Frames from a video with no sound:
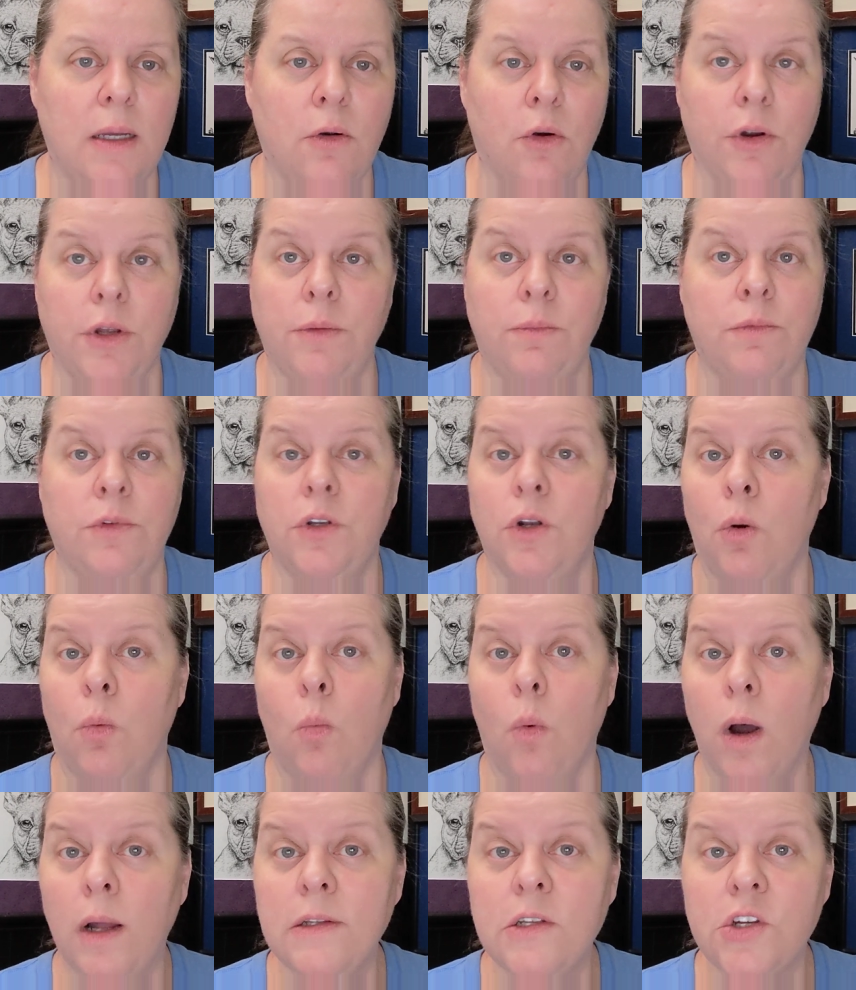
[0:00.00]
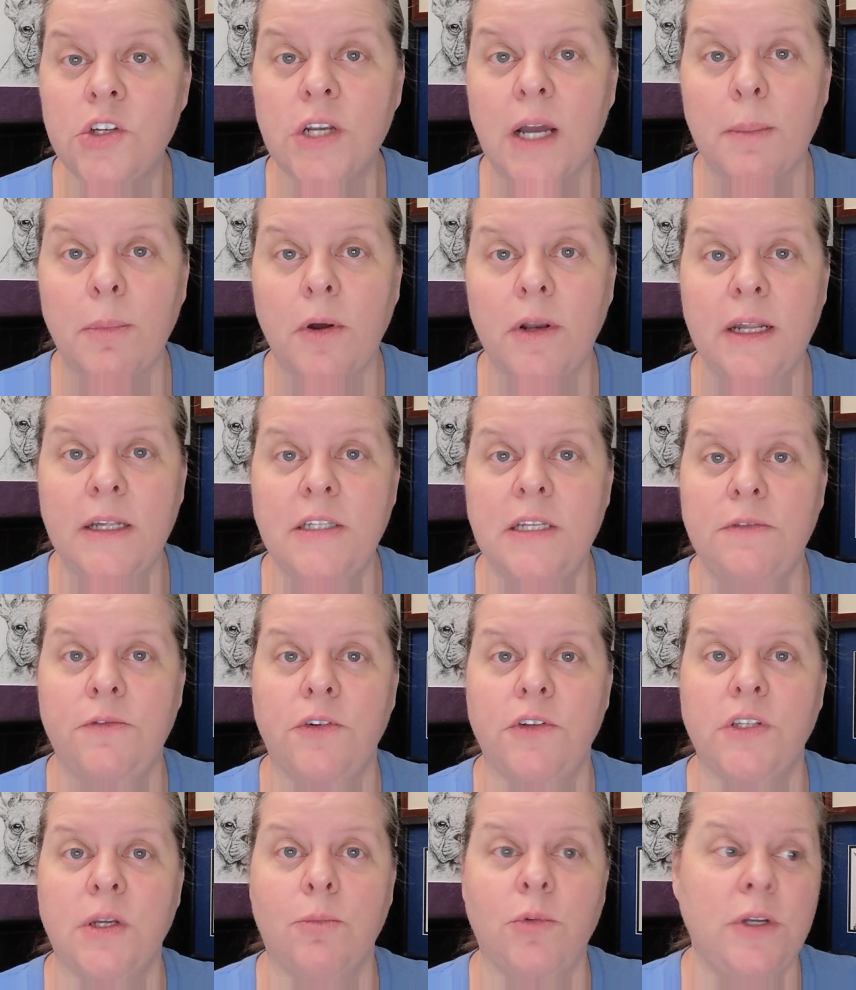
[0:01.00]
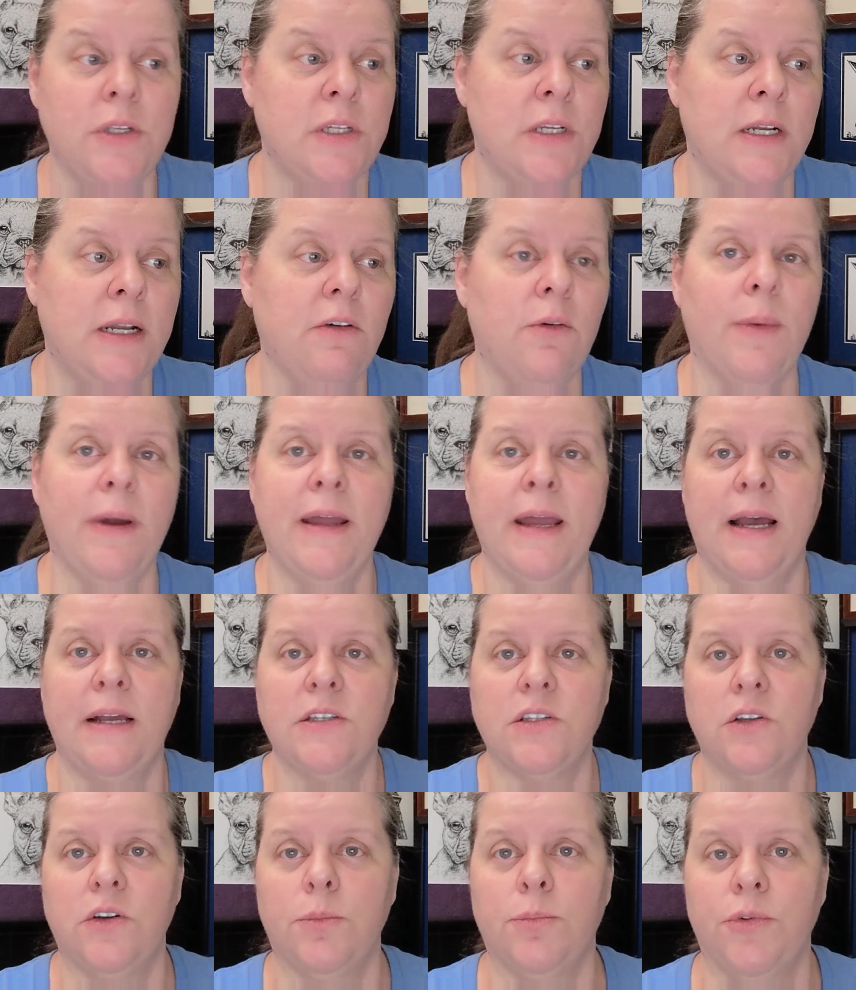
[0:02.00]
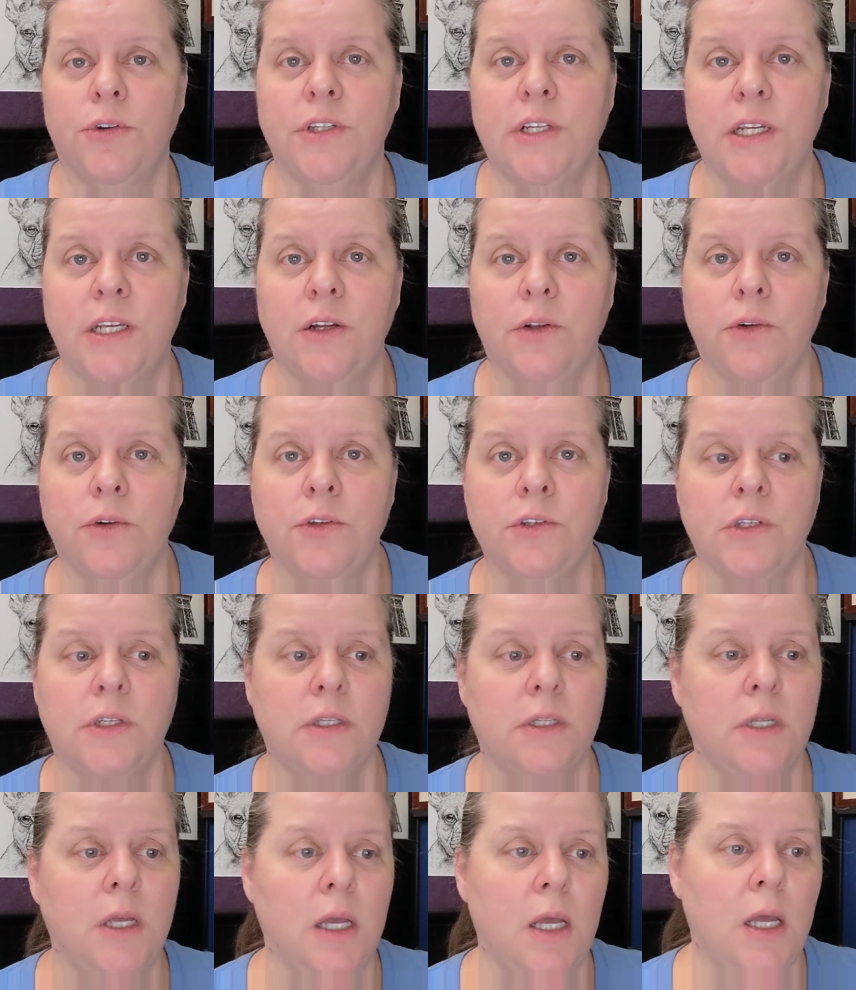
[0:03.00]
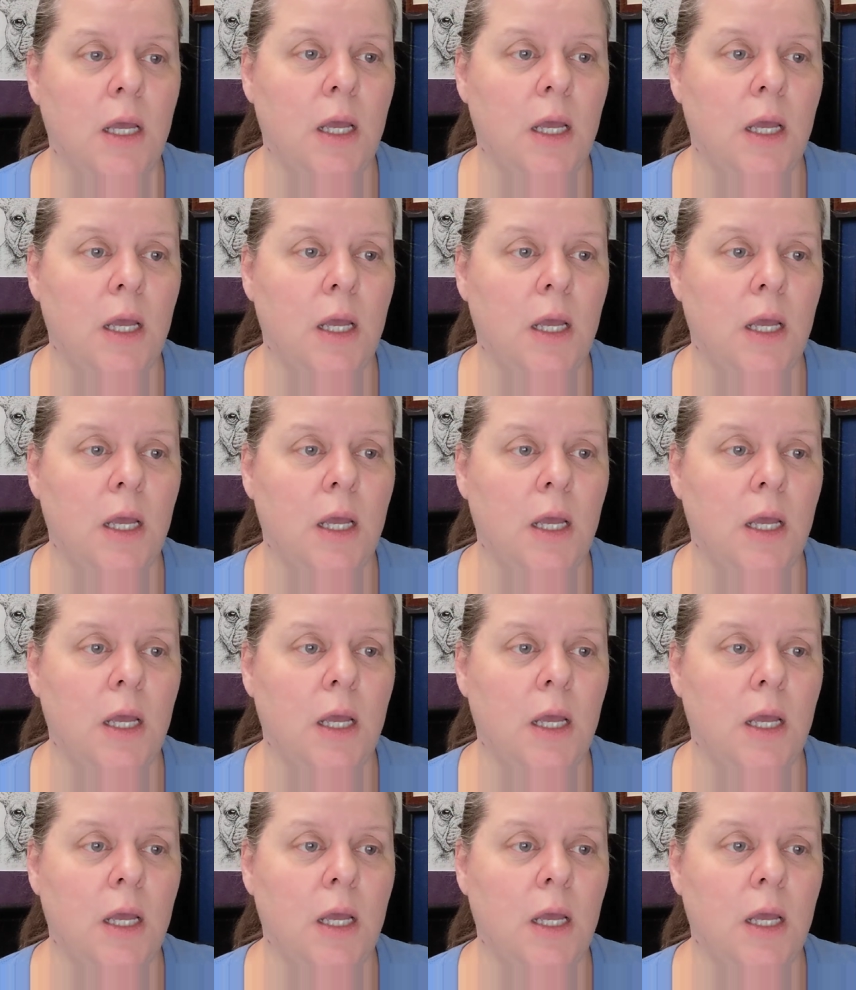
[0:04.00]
or you don't want to shop on Etsy for some reason, and everybody has their particulars, and